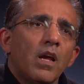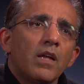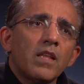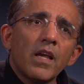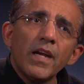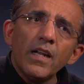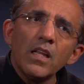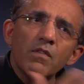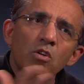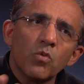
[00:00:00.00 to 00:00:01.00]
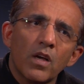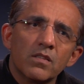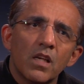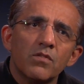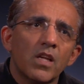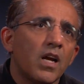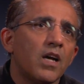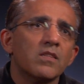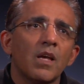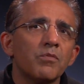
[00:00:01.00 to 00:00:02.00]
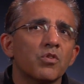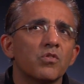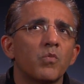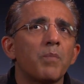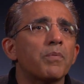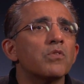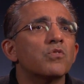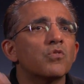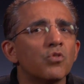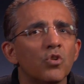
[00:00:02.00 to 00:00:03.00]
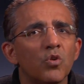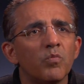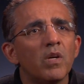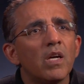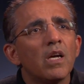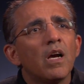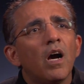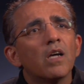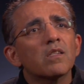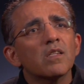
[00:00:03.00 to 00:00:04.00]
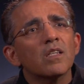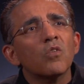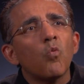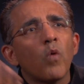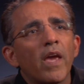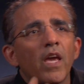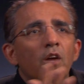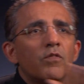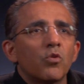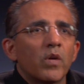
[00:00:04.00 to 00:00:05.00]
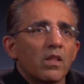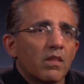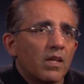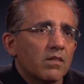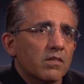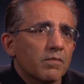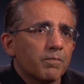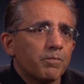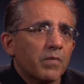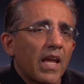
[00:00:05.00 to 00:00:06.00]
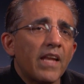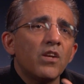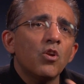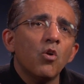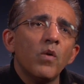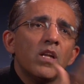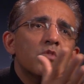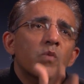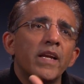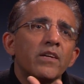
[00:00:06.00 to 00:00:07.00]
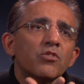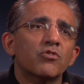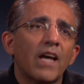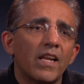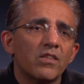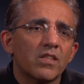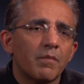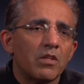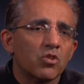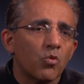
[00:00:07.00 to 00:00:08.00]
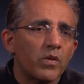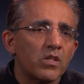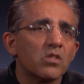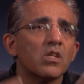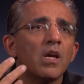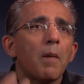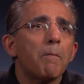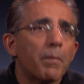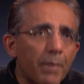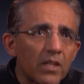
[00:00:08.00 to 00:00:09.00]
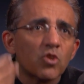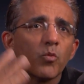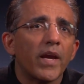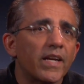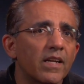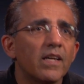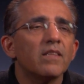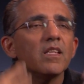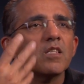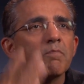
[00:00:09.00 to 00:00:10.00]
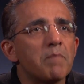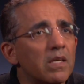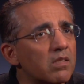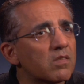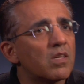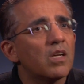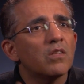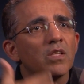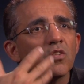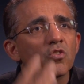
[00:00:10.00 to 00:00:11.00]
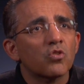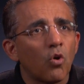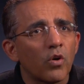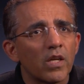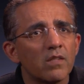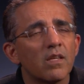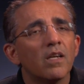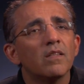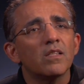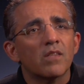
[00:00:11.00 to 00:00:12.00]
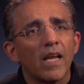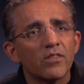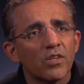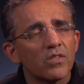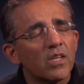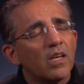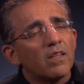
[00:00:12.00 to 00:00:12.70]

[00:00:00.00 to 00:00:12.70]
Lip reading: They're hidden even to ourselves. There are assumptions. We presume a certain way of doing things, and no one is willing to challenge them. And so we just perpetuate these myths, these stories, these legends.